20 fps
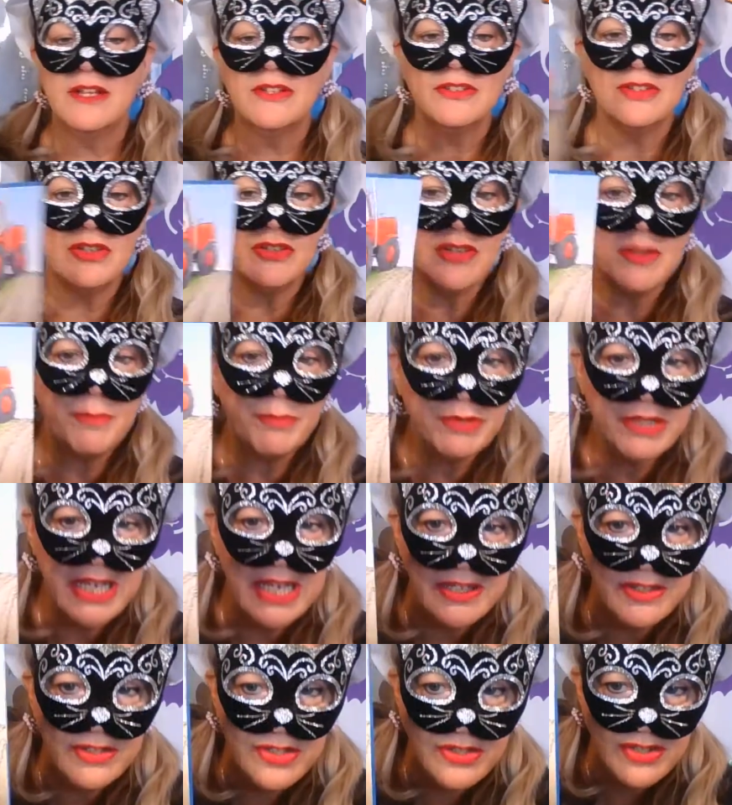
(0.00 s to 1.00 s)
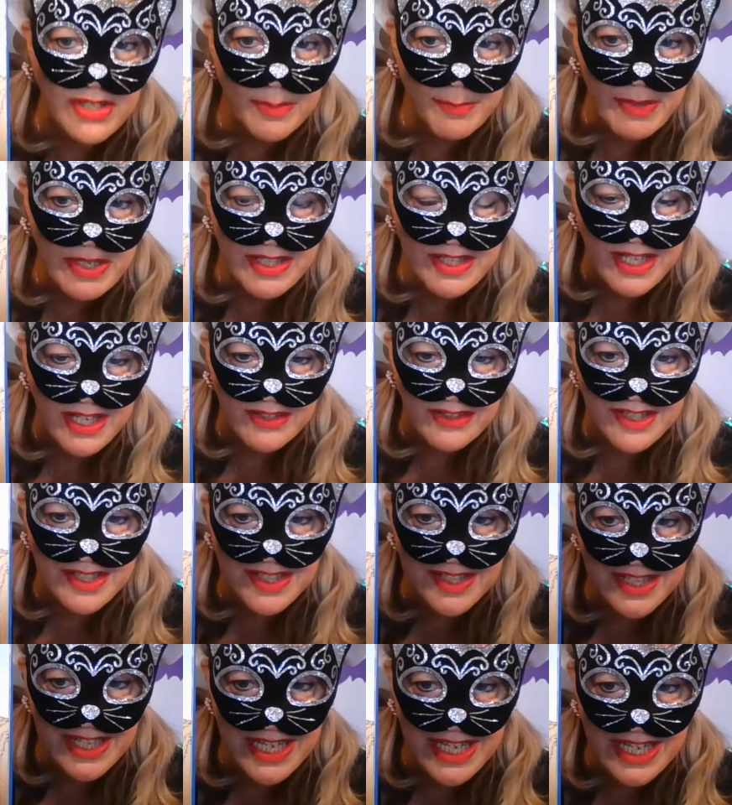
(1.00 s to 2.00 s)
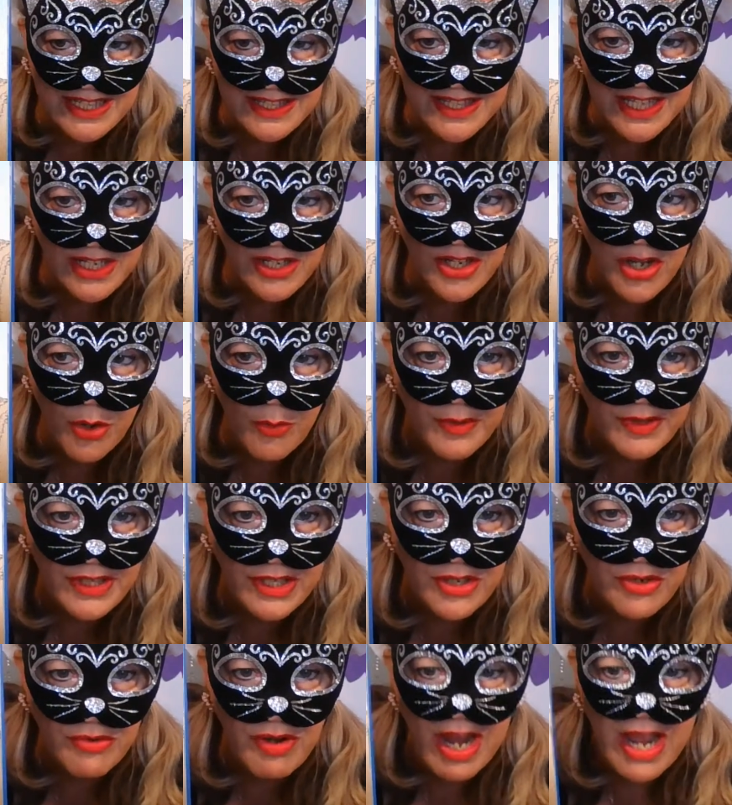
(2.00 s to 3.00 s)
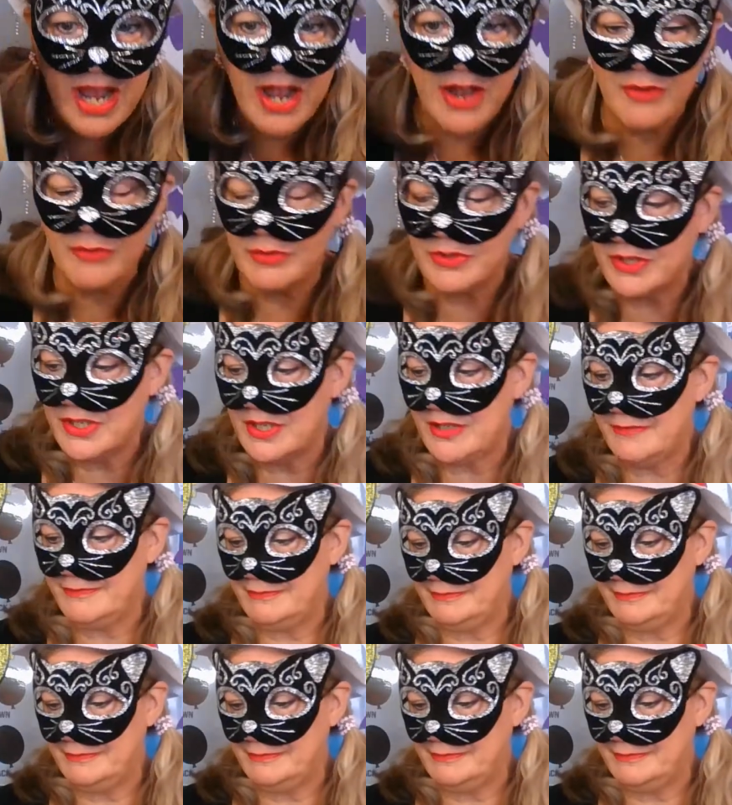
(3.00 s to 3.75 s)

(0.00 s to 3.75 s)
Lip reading: So the planter spits out the seeds that go in the ground.